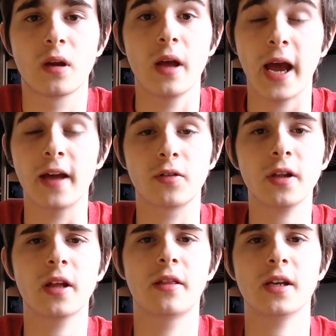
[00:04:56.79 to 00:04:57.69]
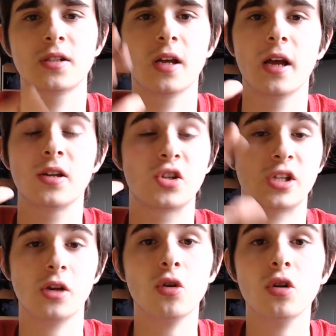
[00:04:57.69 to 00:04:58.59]
And really, this
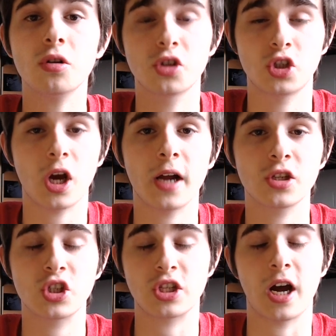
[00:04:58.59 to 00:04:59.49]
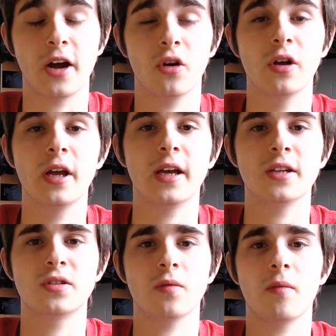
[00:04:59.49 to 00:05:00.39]
single shot style is
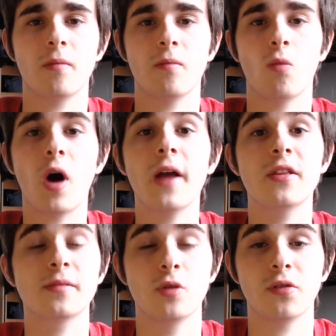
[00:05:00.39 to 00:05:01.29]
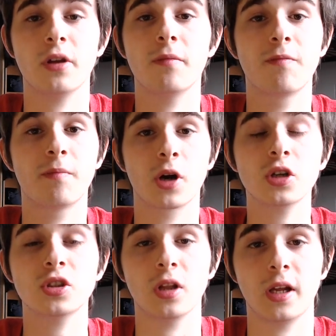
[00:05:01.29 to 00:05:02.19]
why this movie
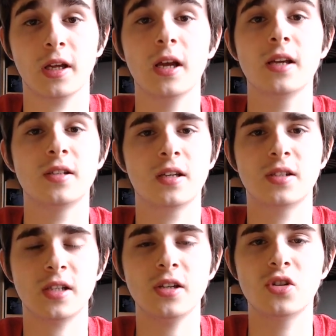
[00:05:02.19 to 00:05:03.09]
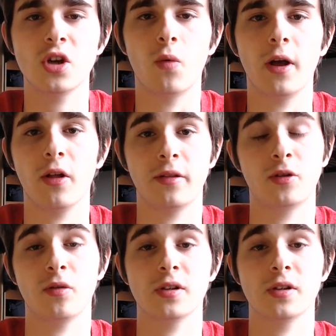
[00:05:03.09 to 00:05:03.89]
personally succeeds so well into this